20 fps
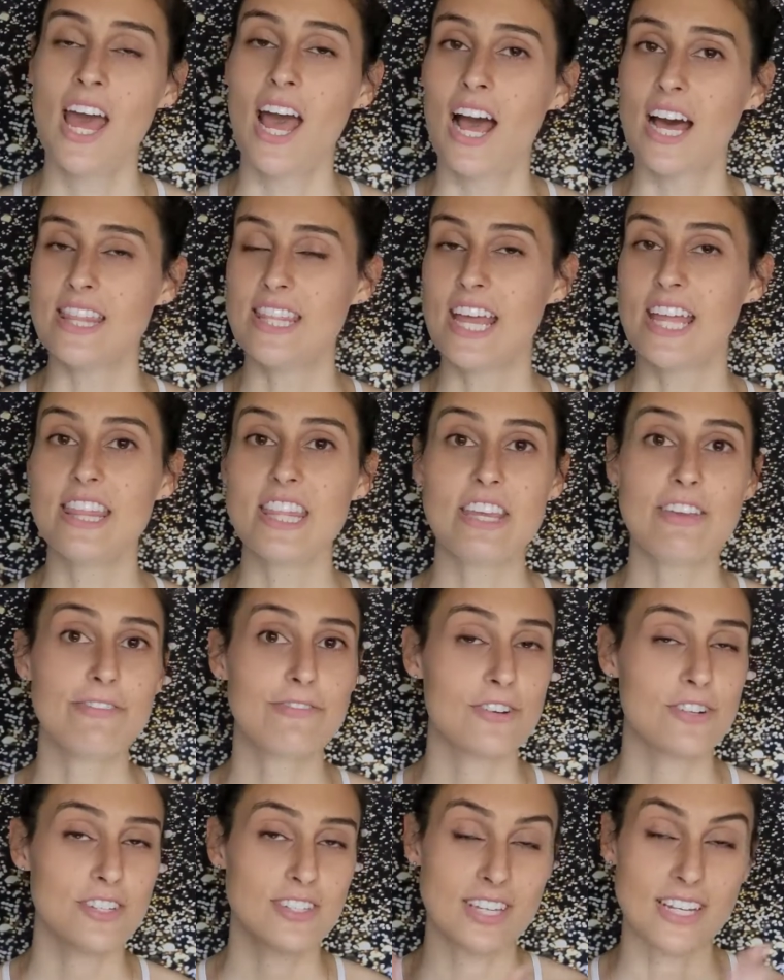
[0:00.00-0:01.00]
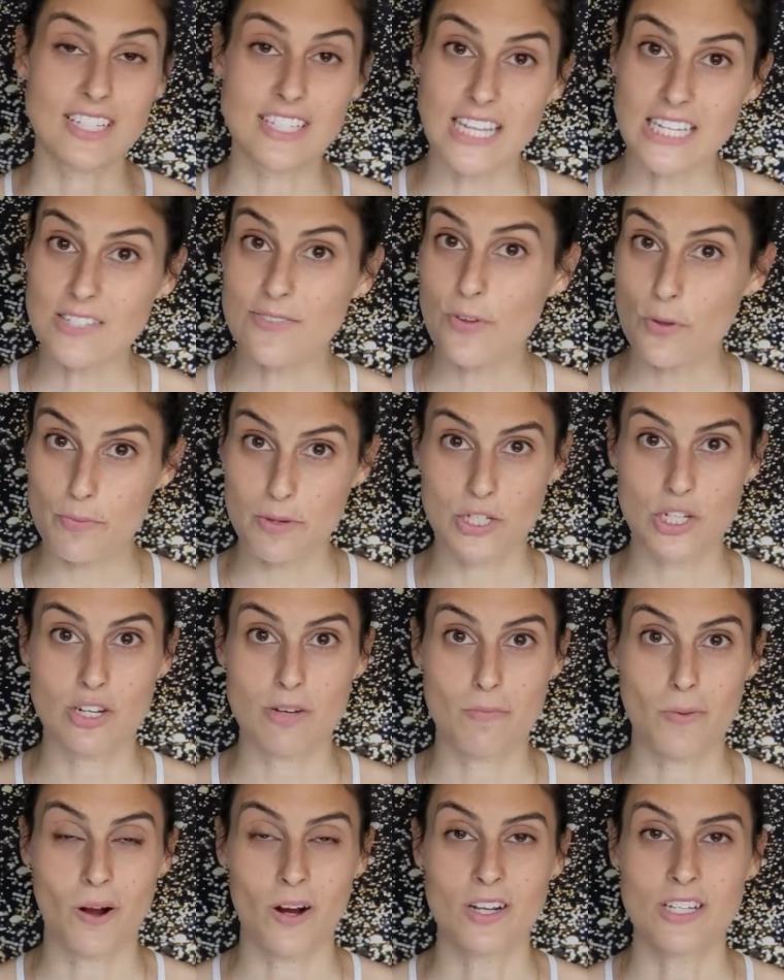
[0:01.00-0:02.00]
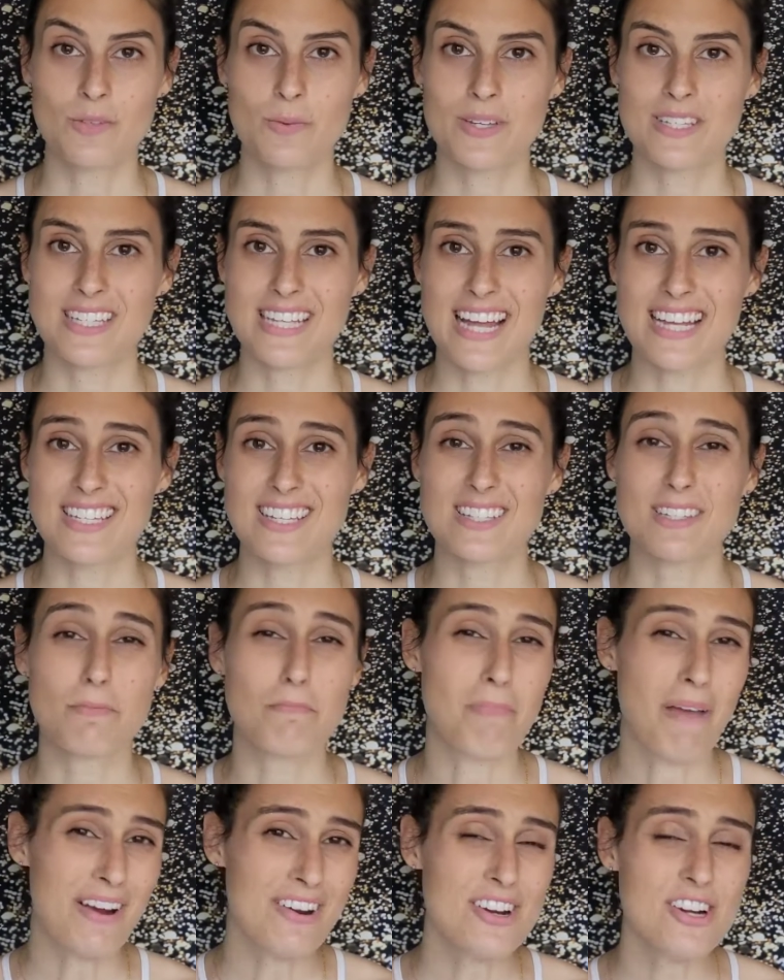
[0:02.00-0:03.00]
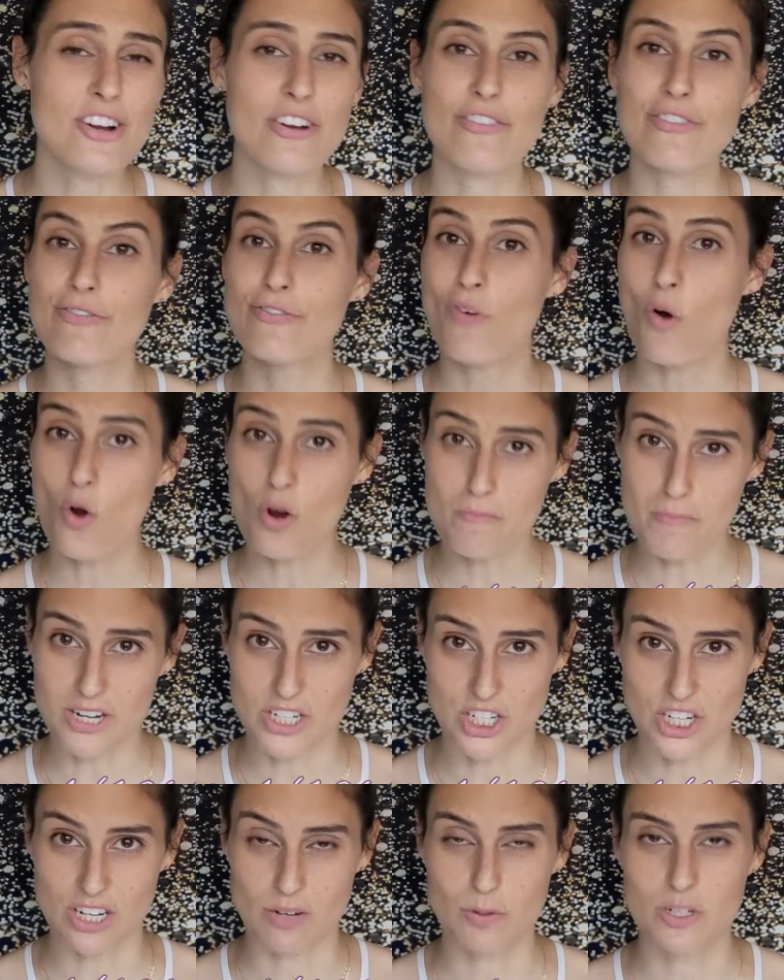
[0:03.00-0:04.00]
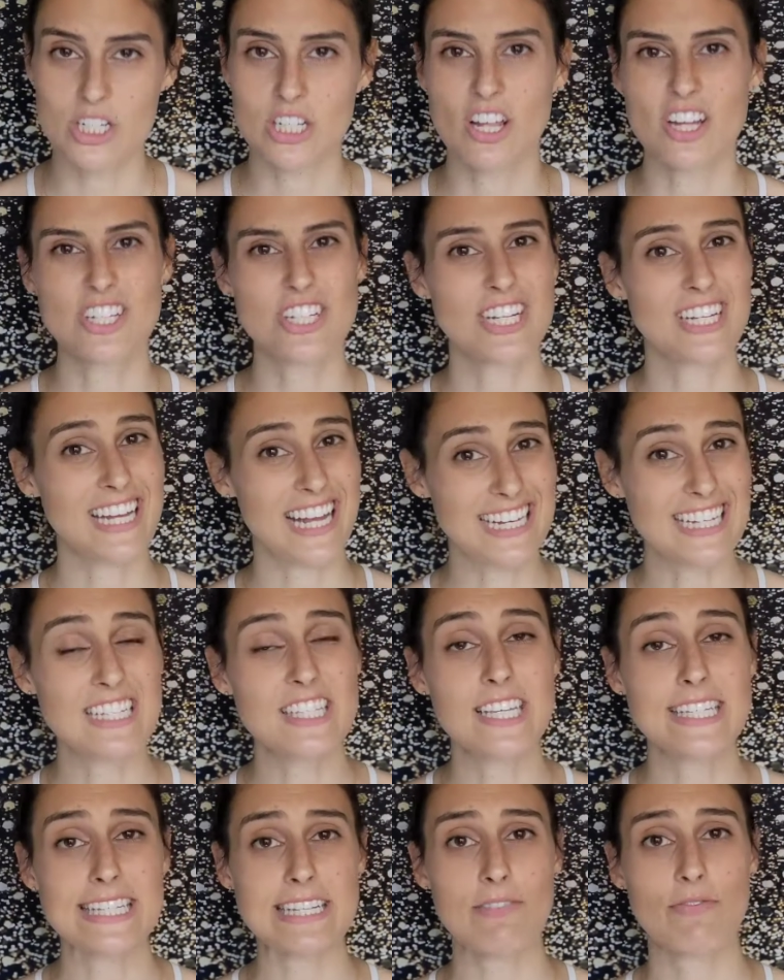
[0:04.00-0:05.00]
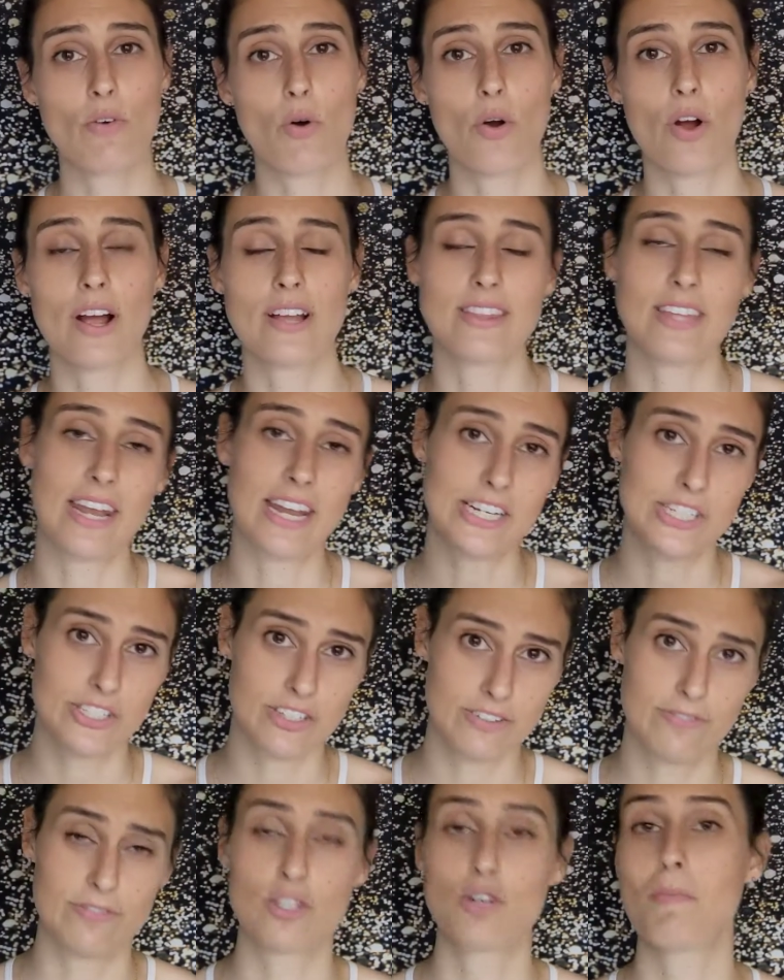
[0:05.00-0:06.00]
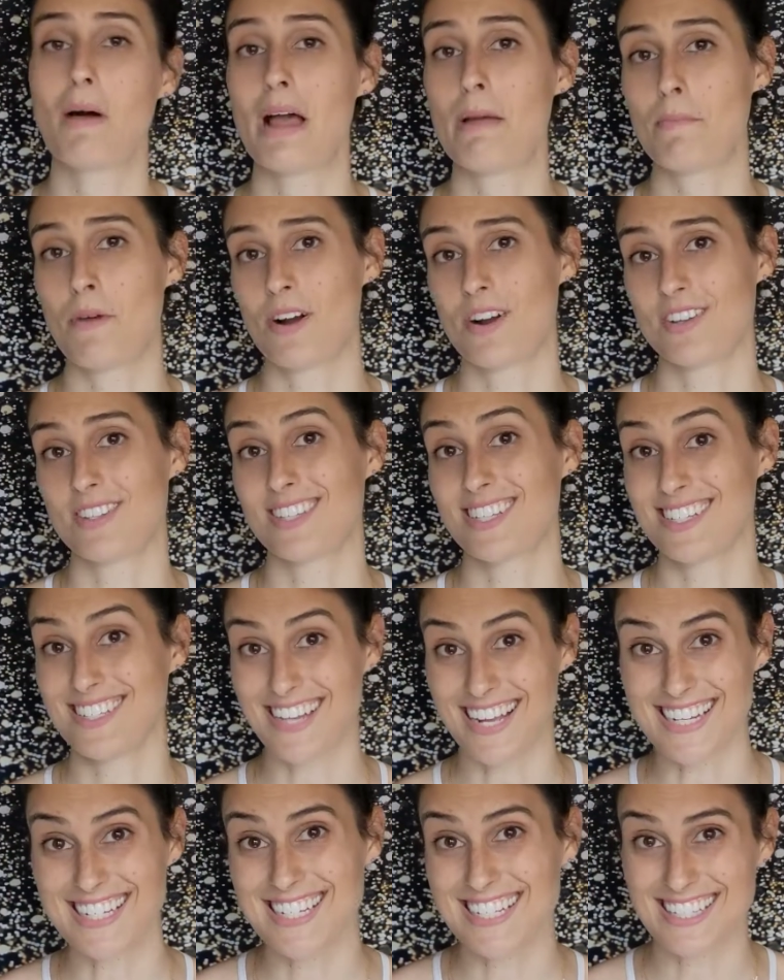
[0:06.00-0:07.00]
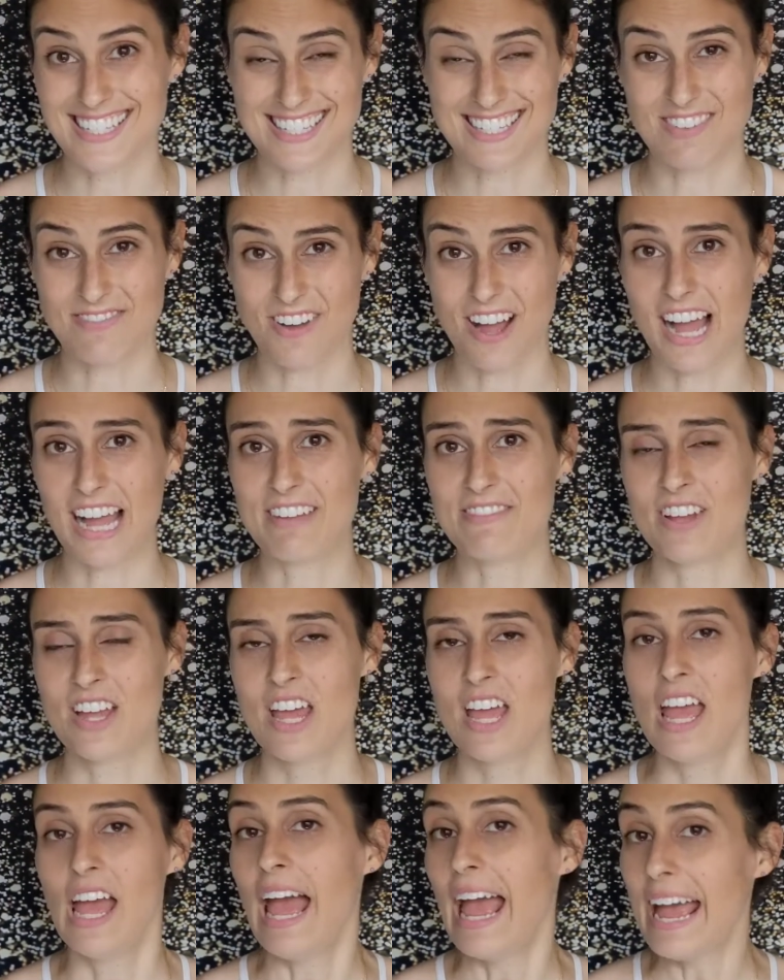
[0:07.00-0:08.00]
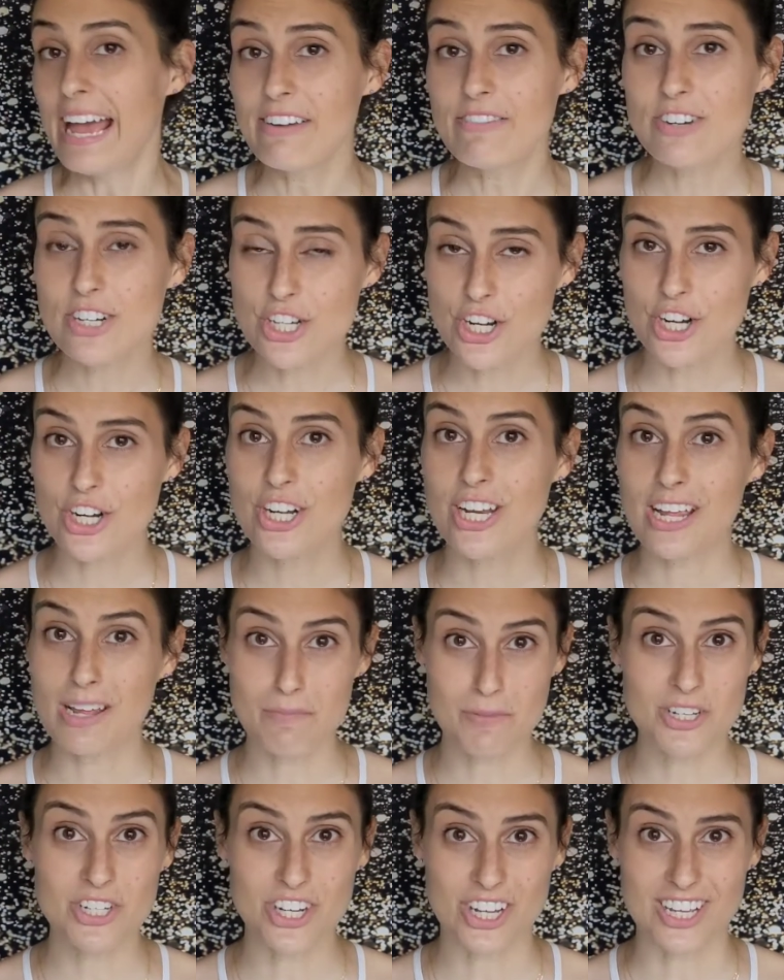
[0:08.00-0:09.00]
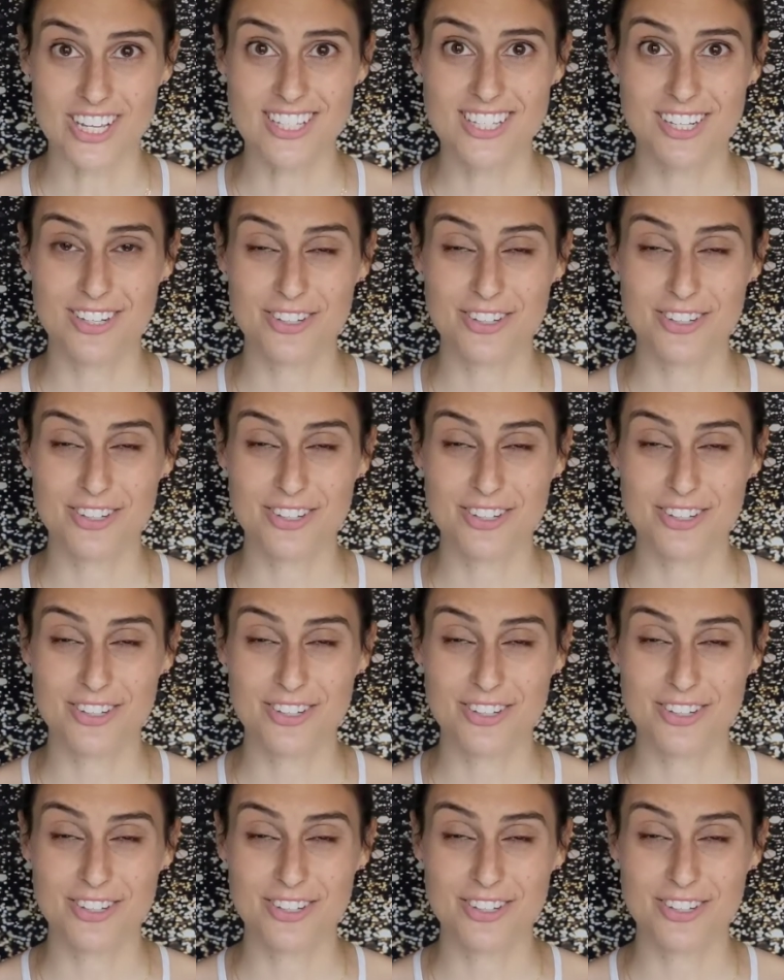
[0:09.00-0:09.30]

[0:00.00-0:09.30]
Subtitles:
And then the first successful mission to Mars was NASA's Mariner 4 mission, which launched in 1964 and then actually flew by Mars in 1965 and returned images,